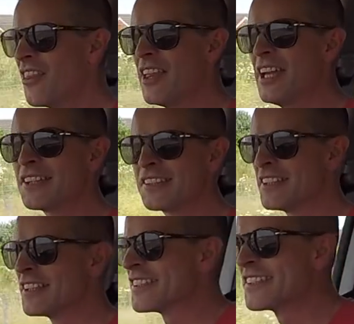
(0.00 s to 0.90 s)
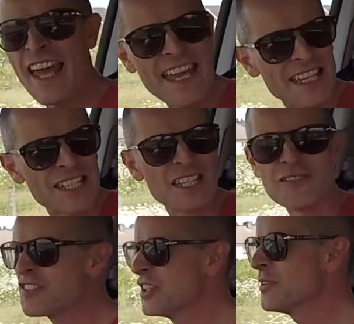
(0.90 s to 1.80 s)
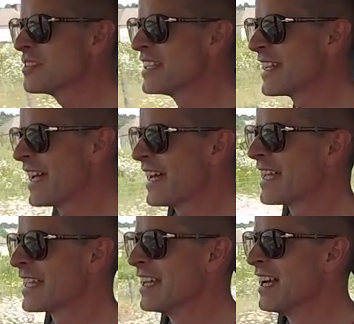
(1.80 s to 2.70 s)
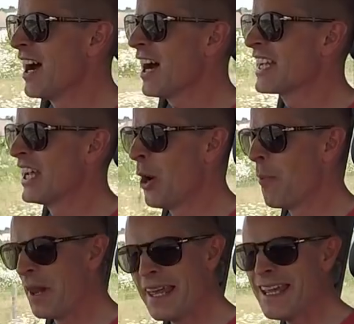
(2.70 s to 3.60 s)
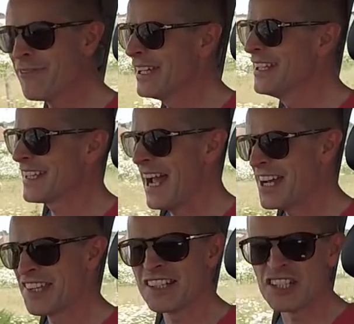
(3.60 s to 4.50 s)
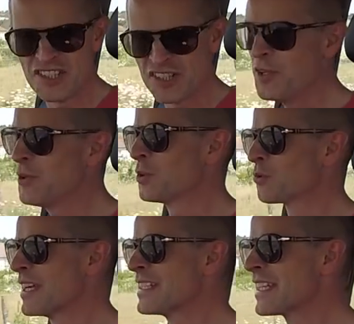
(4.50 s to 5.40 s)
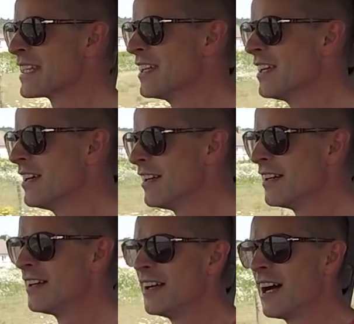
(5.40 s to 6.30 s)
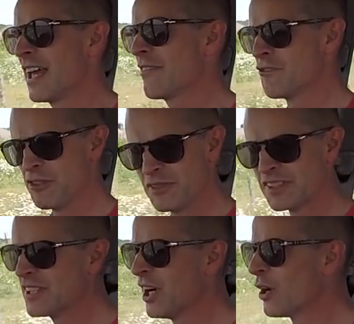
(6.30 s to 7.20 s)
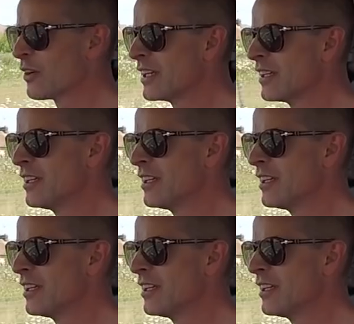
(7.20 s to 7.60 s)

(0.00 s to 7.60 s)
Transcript: It's the 2nd of June today. I cannot believe it's actually June already. And I haven't driven this car in